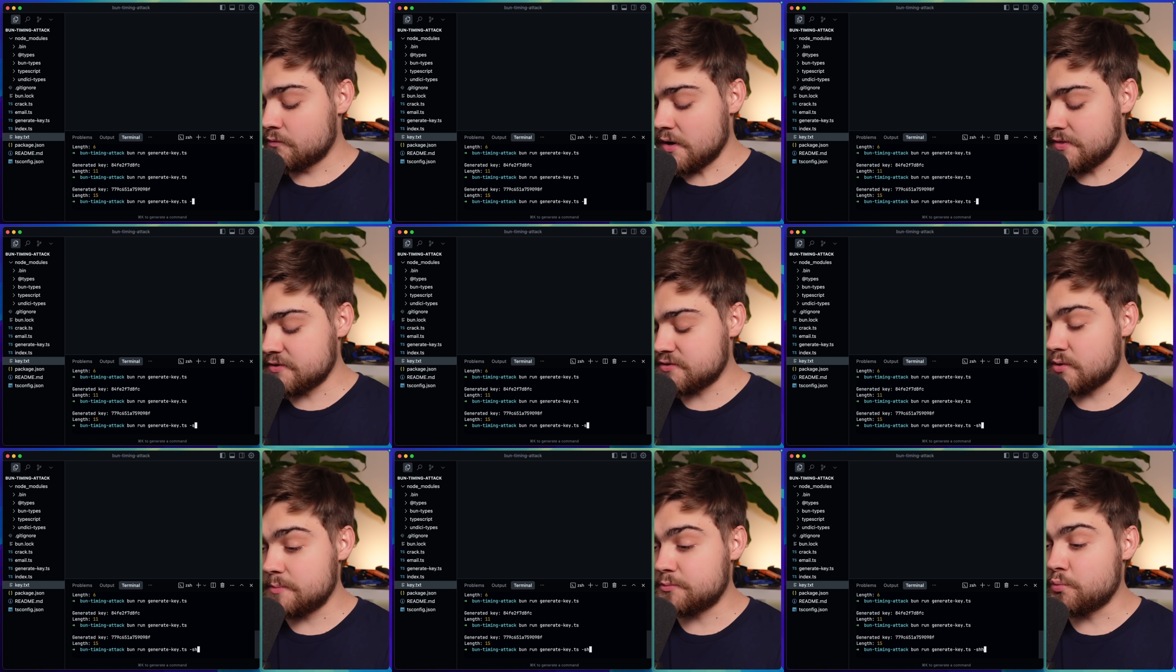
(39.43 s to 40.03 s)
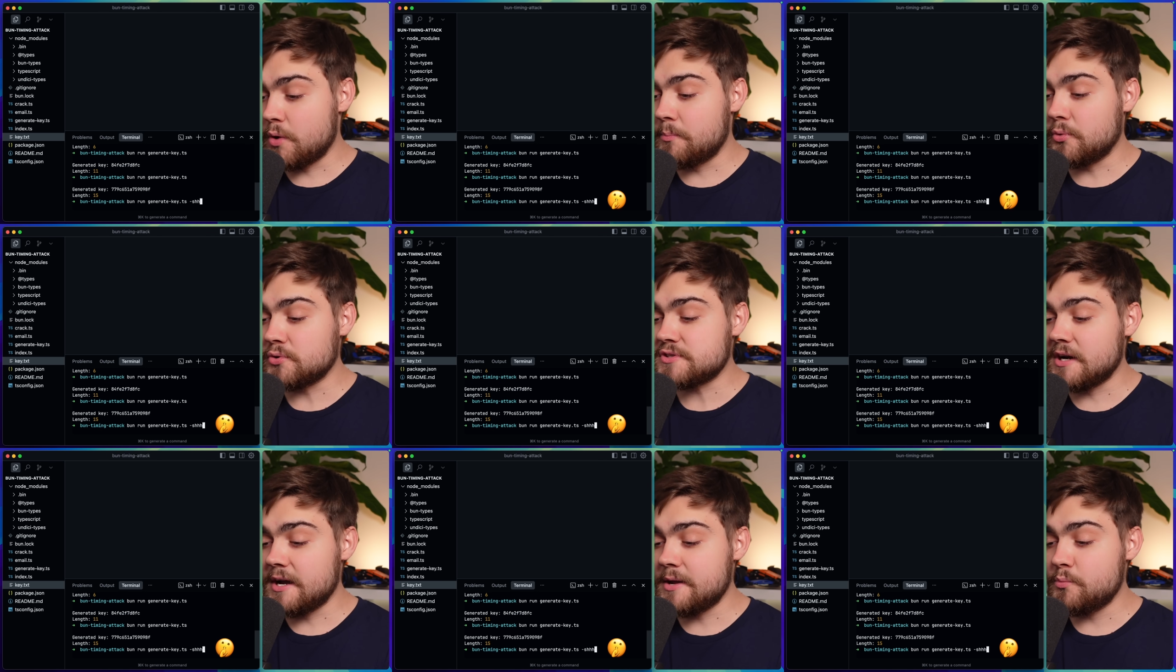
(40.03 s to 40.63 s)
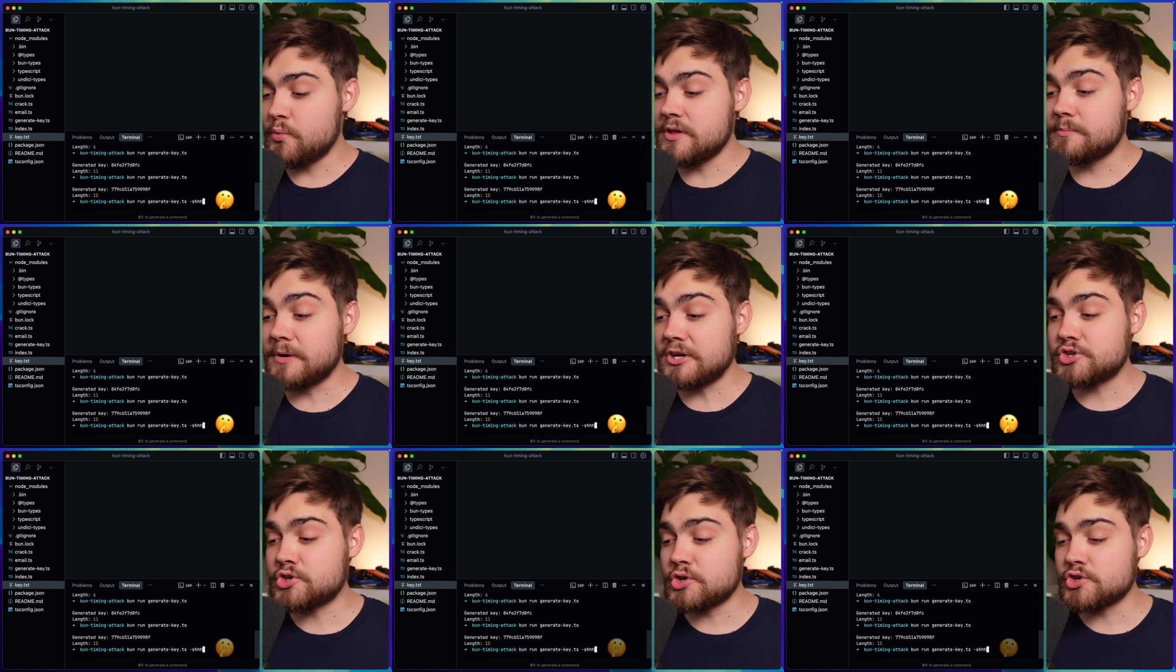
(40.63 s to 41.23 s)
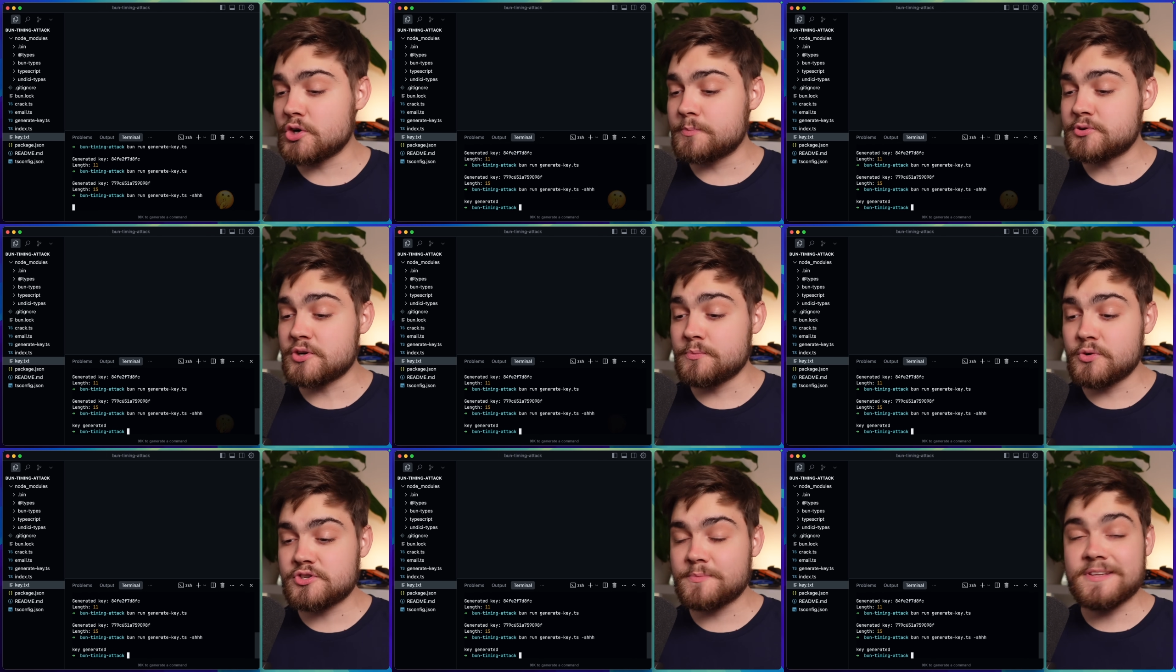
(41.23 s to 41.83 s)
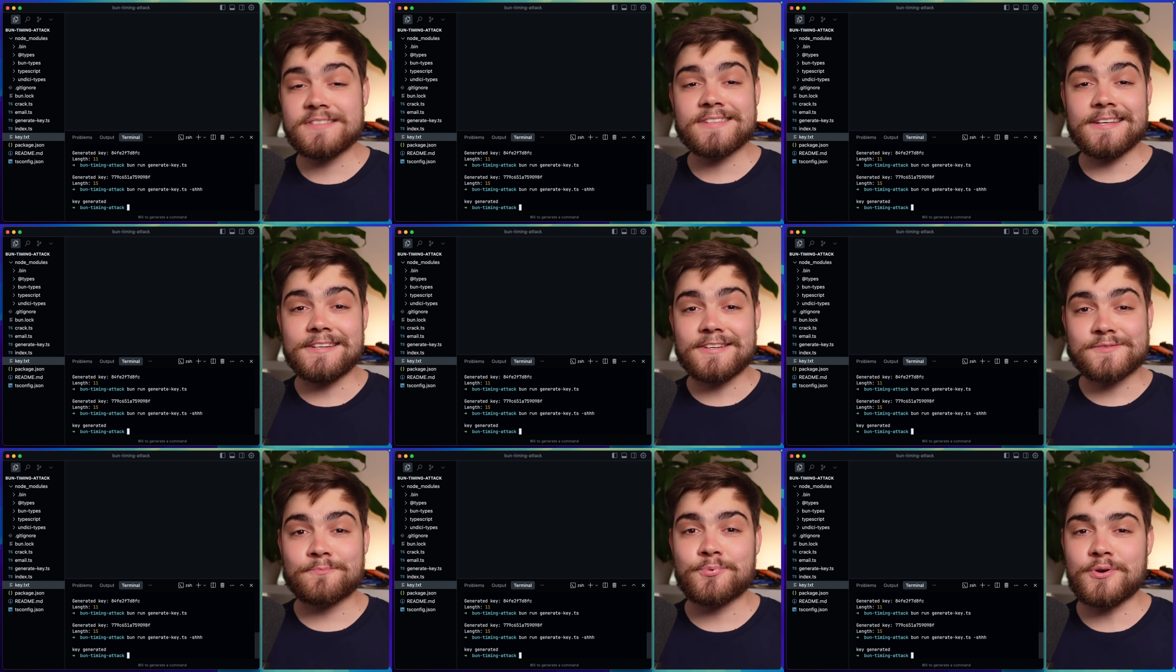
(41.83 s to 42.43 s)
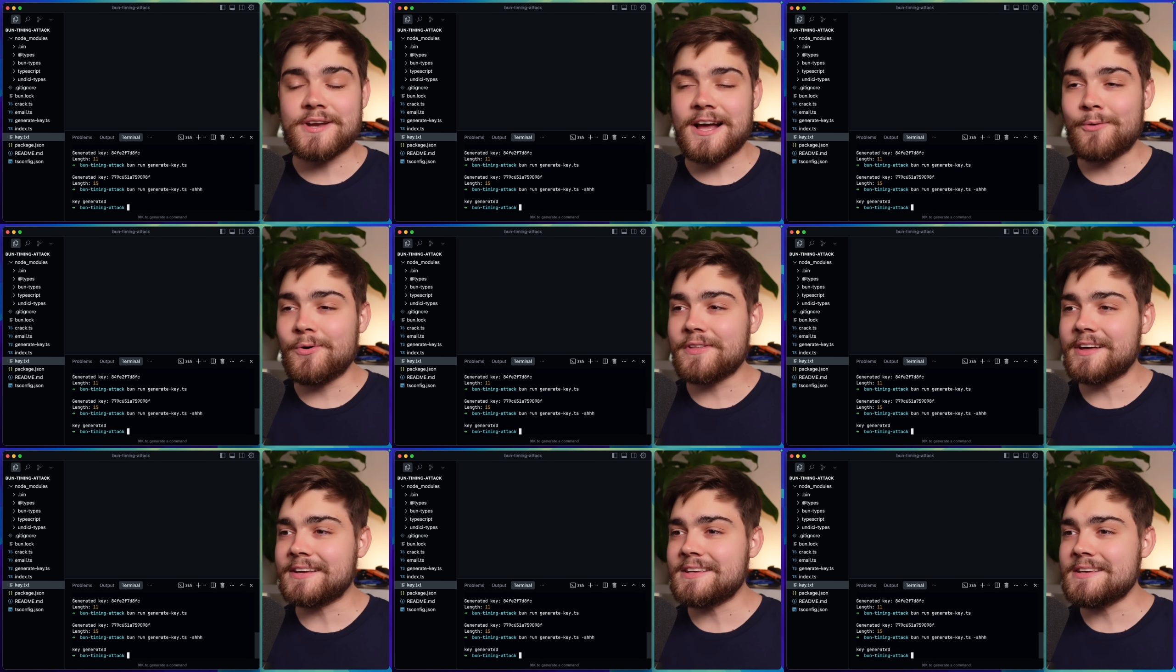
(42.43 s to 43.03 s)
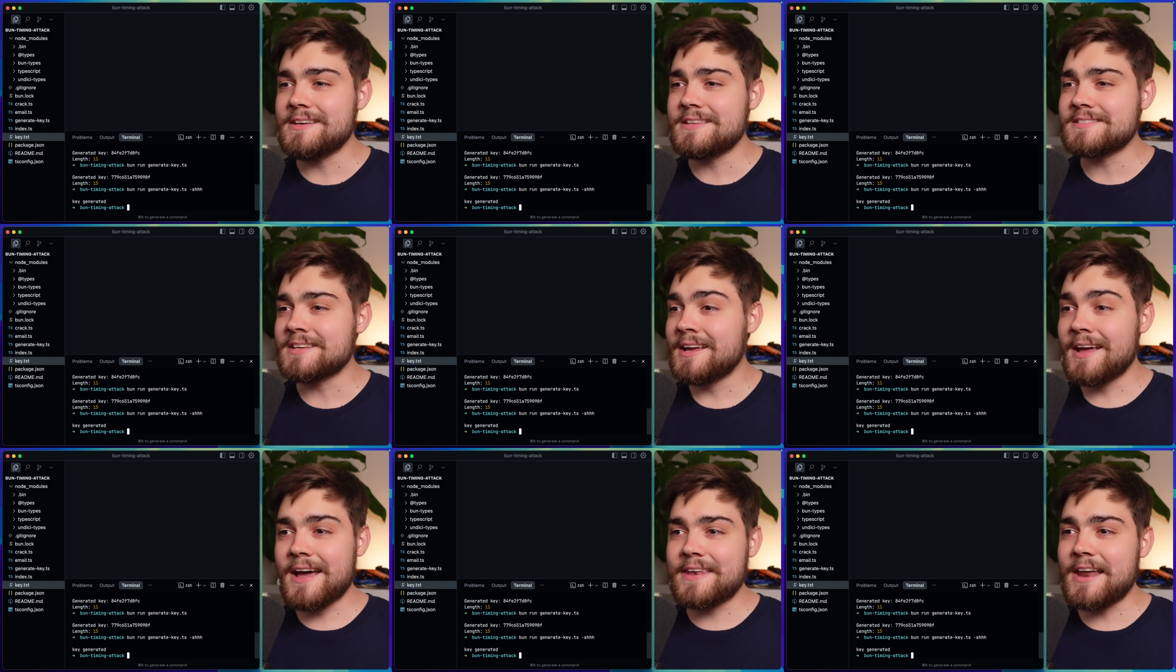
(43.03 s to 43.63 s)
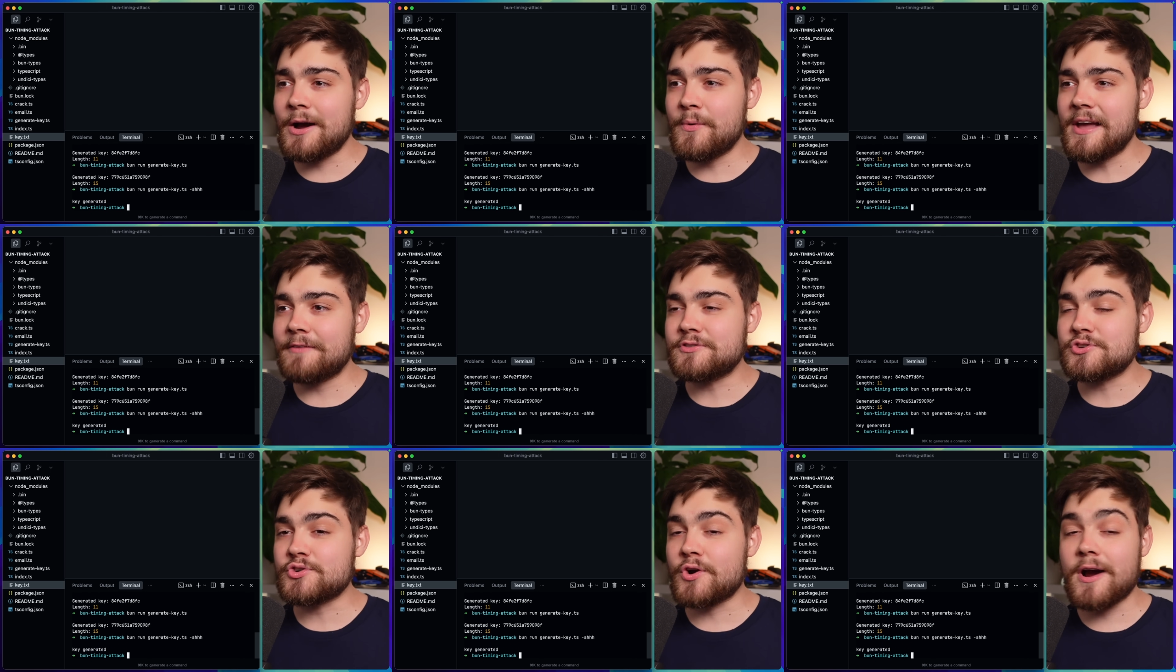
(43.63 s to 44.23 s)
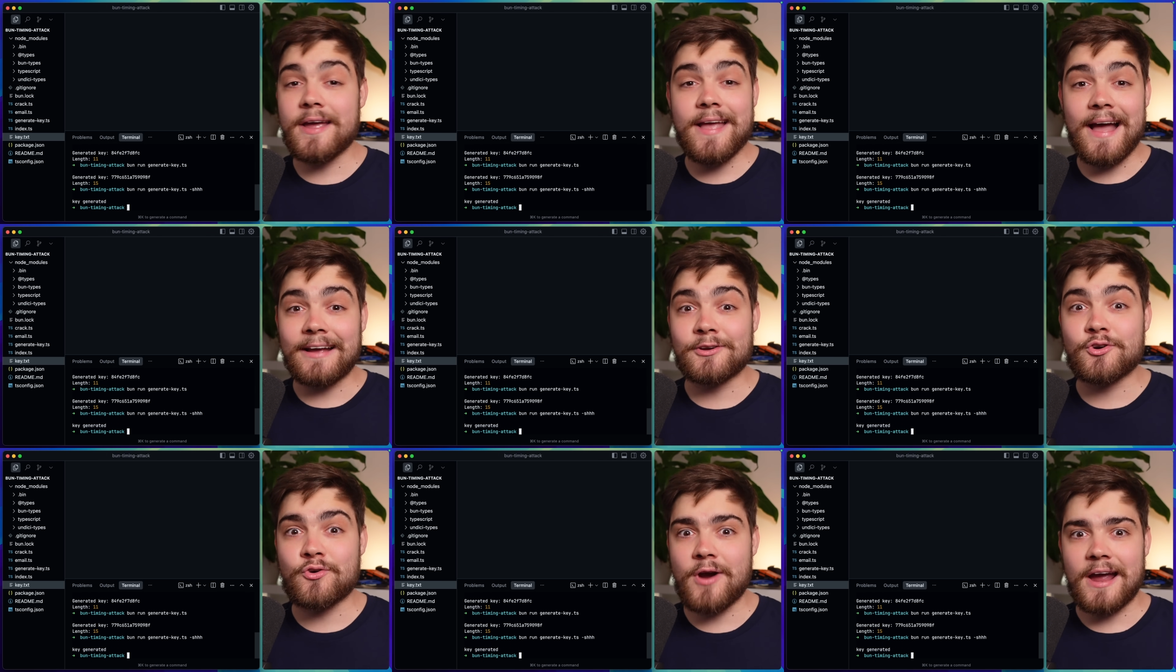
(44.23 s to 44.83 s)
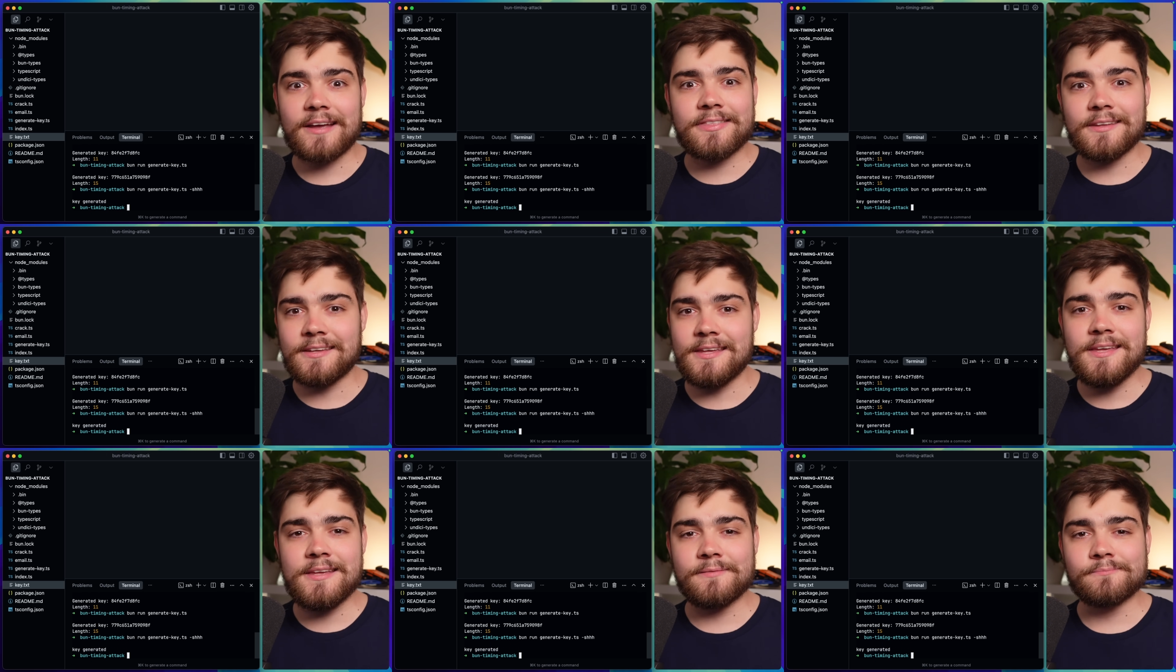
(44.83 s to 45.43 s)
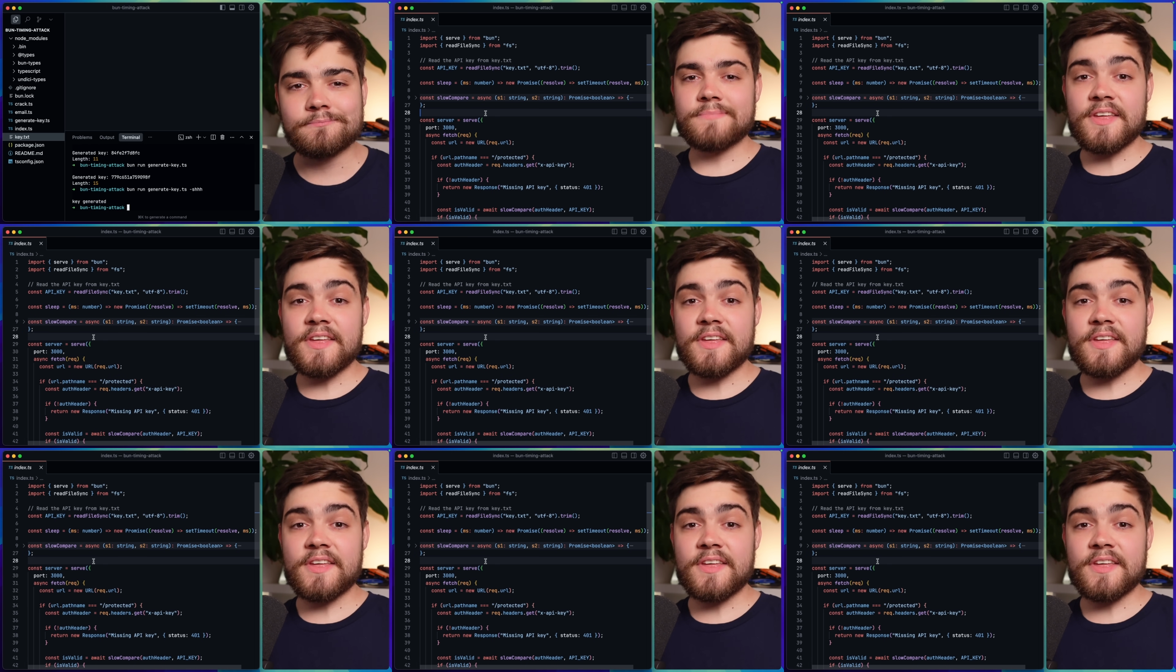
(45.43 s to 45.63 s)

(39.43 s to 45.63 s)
run the script one more time with my shush option, which means that it doesn't print out what that key is, and now we have to try and crack the key.